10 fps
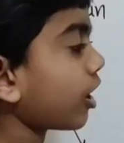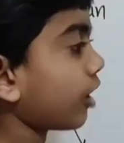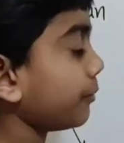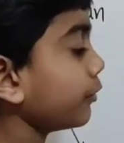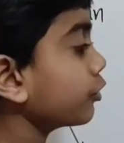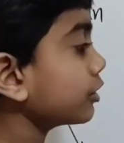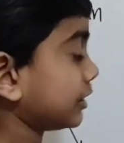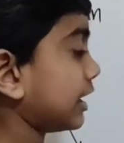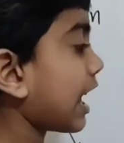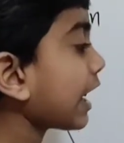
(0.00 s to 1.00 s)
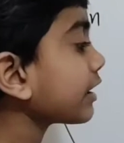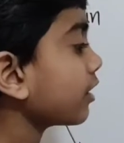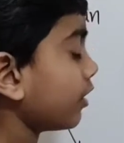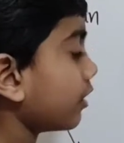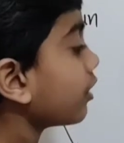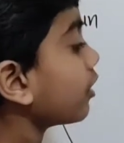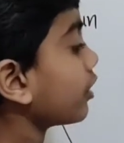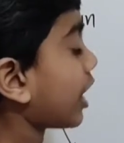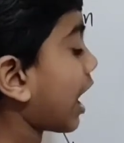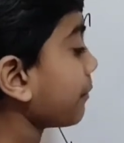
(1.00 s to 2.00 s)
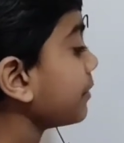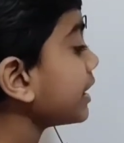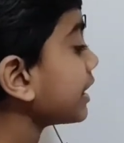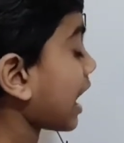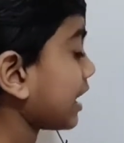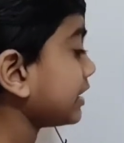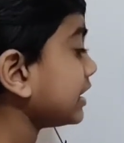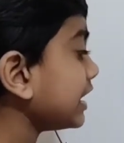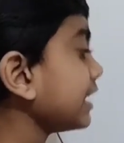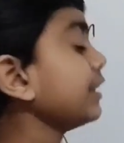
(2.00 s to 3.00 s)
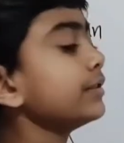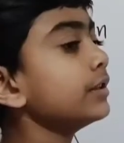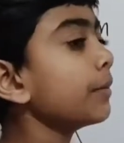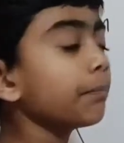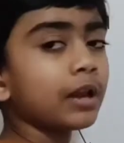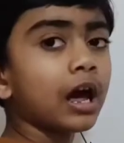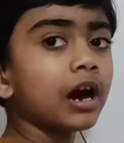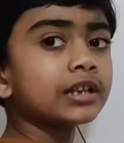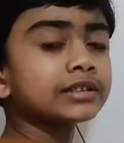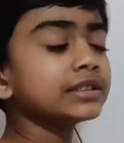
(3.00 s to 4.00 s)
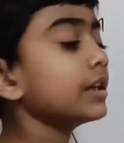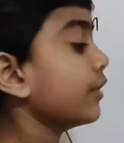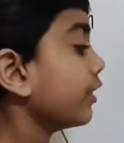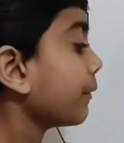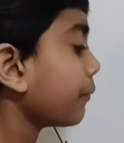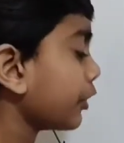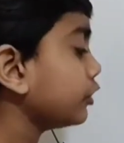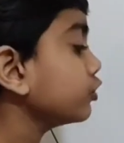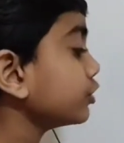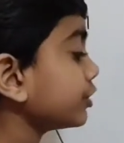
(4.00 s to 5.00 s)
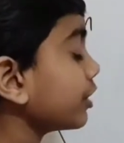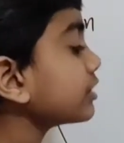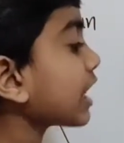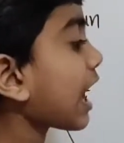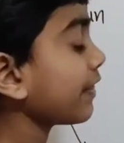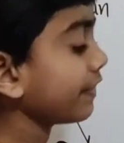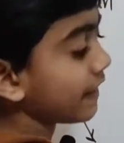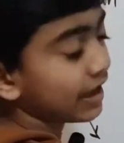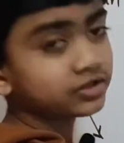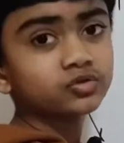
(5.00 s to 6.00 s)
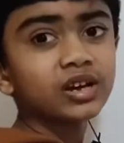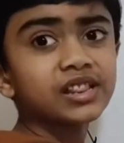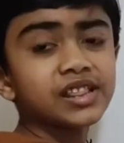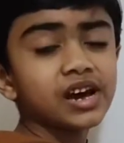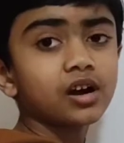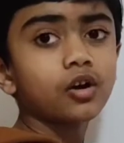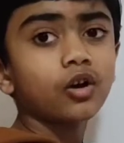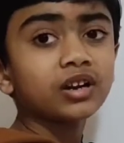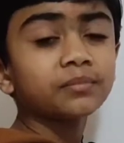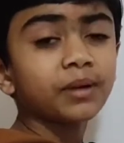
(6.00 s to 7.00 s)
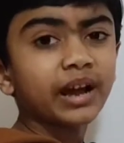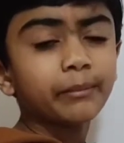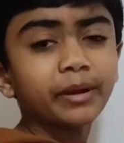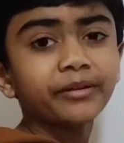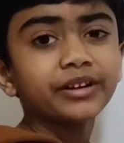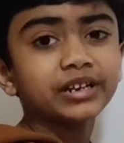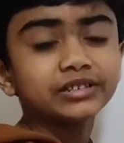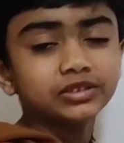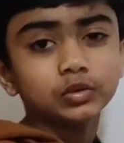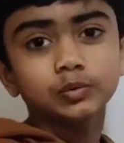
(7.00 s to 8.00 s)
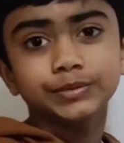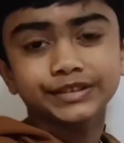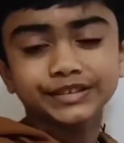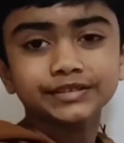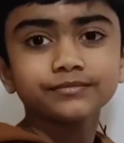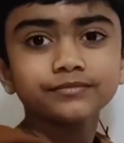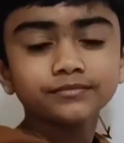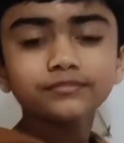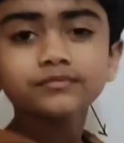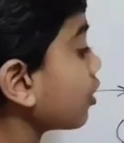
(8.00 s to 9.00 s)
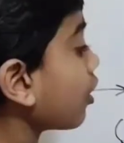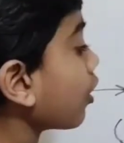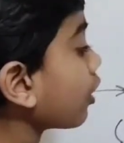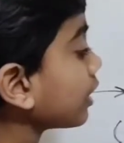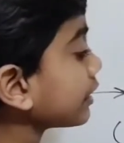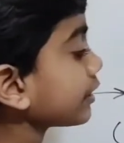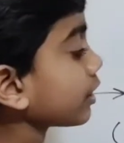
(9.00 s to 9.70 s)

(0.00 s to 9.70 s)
Herbivores like rabbit and eat the plants, the producers, and that's why they are called primary consumers. All the